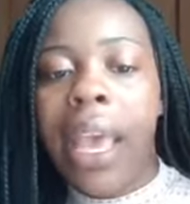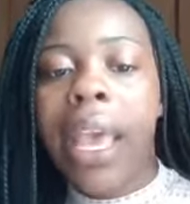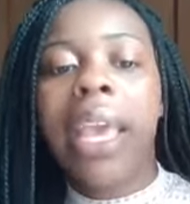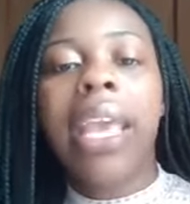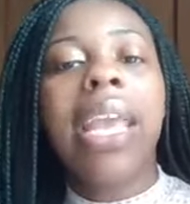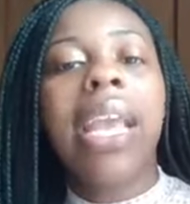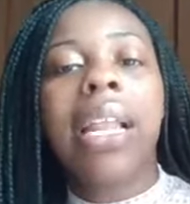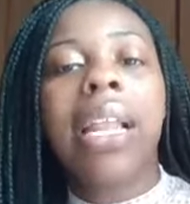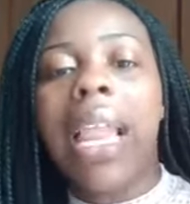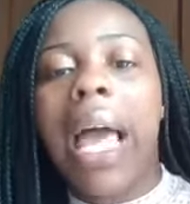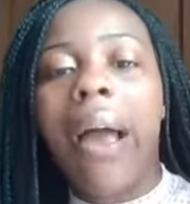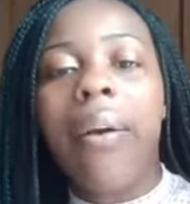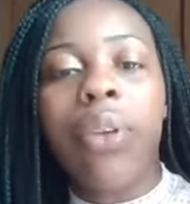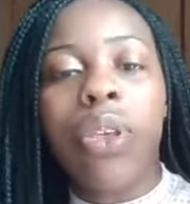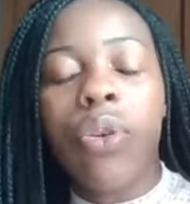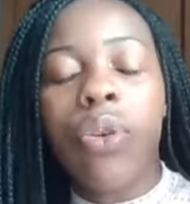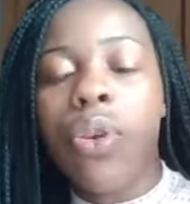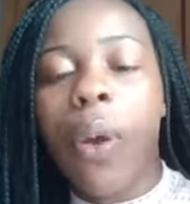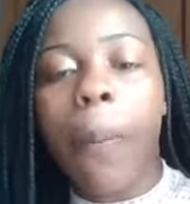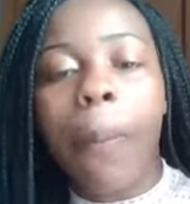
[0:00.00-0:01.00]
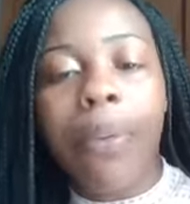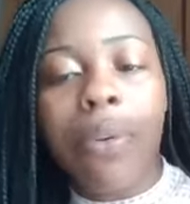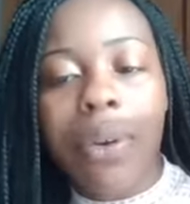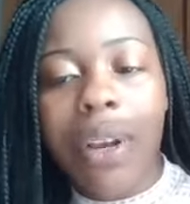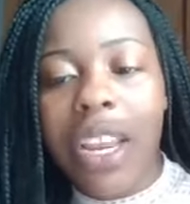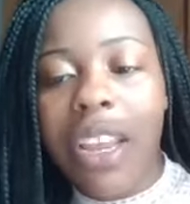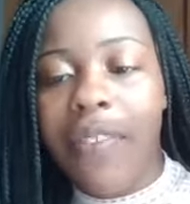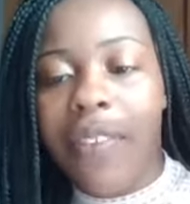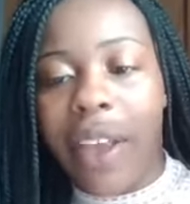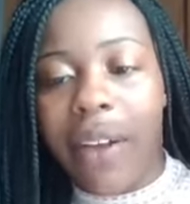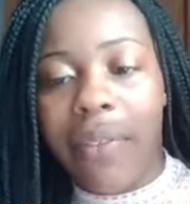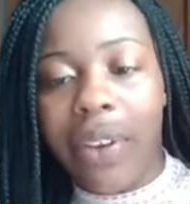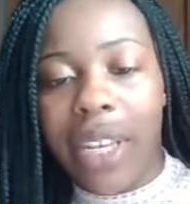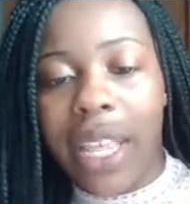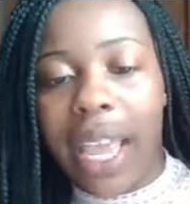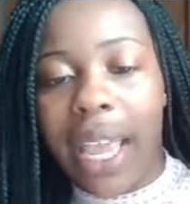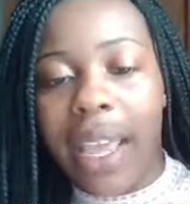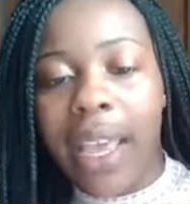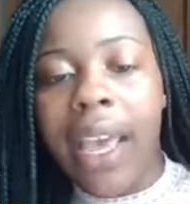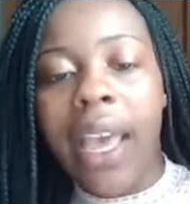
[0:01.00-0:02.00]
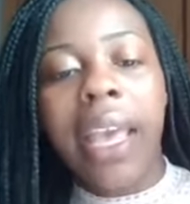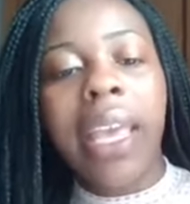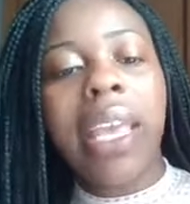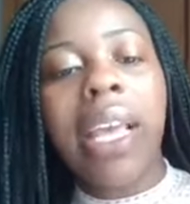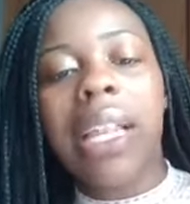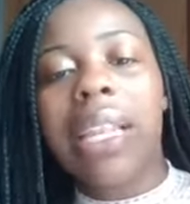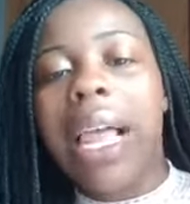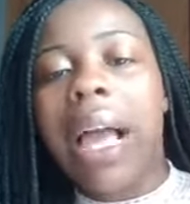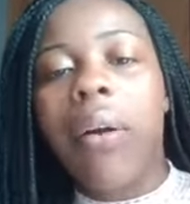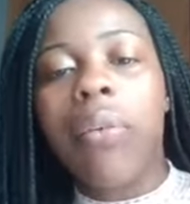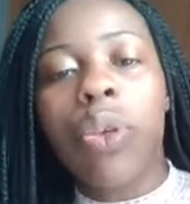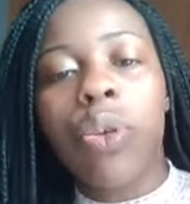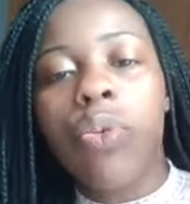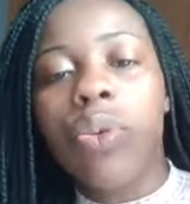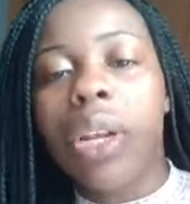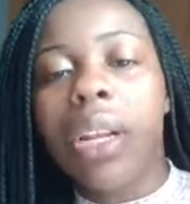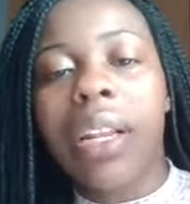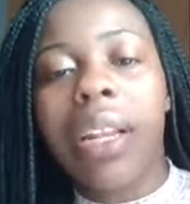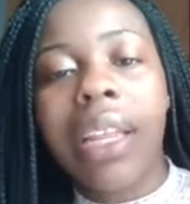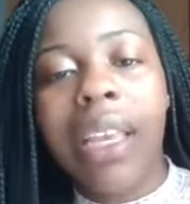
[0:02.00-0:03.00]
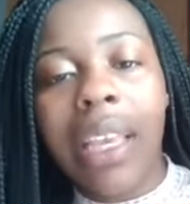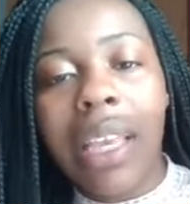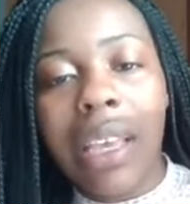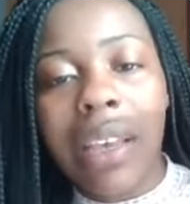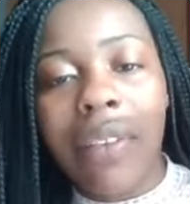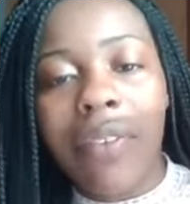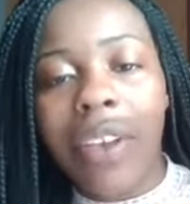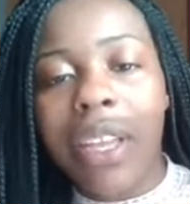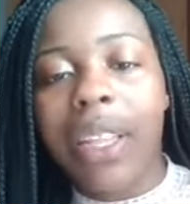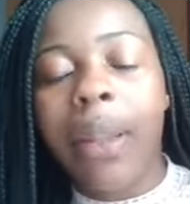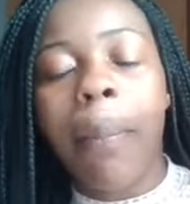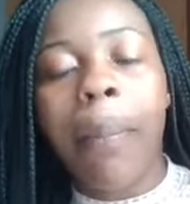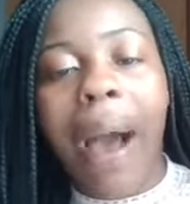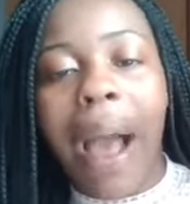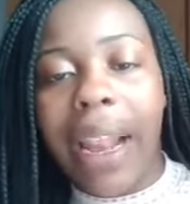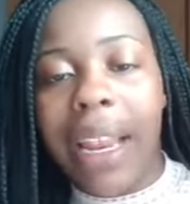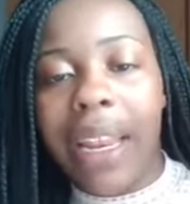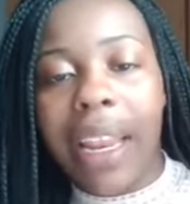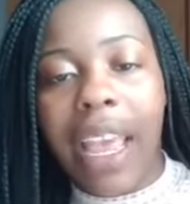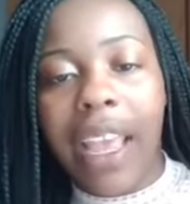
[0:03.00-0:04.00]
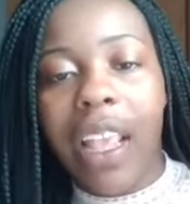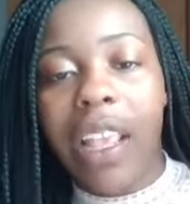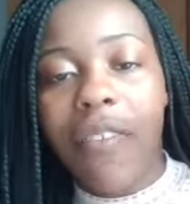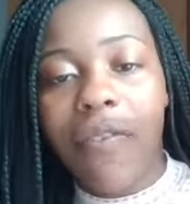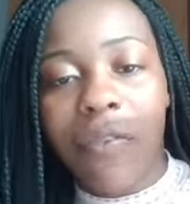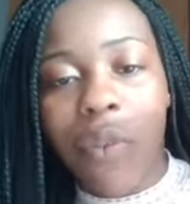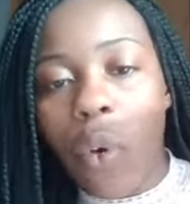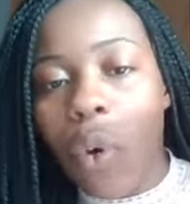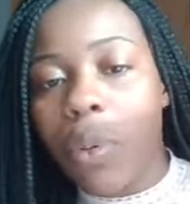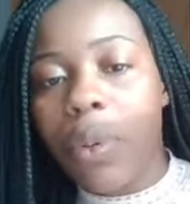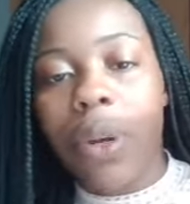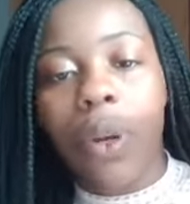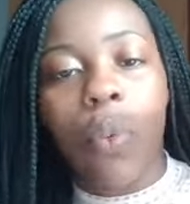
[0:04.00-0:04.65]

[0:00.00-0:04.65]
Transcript: He allowing you to breathe every day. He allowing you to live in the body that he formed in